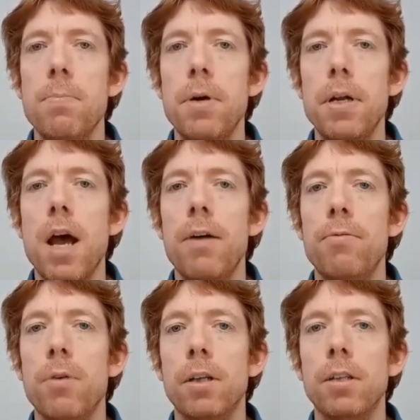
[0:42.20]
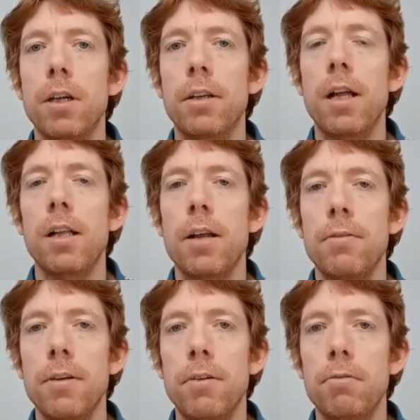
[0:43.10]
But I've worked on a lot
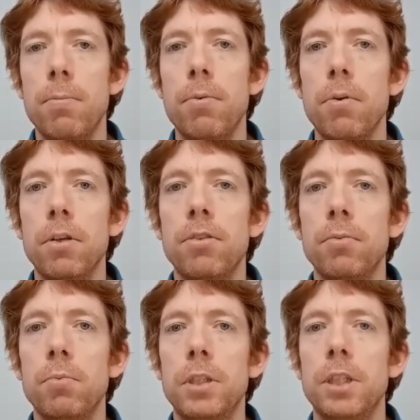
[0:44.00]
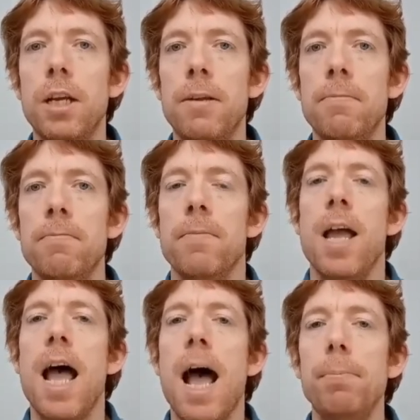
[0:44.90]
of other reports which I'm
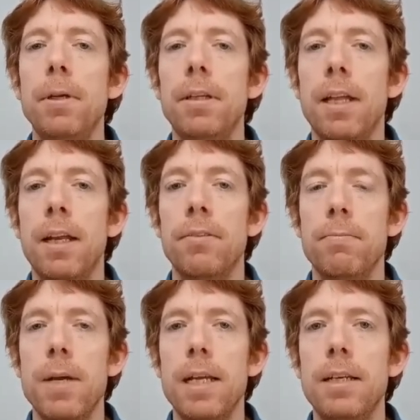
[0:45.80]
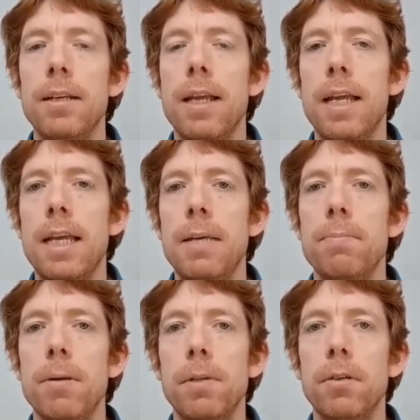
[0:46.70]
happy that have made a
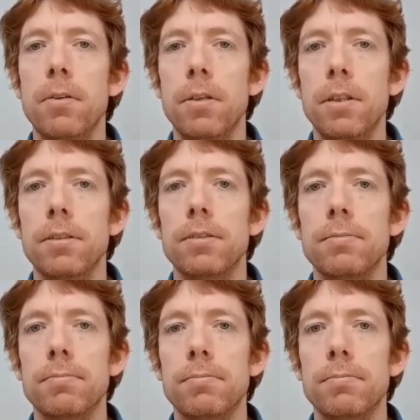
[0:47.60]
public audience.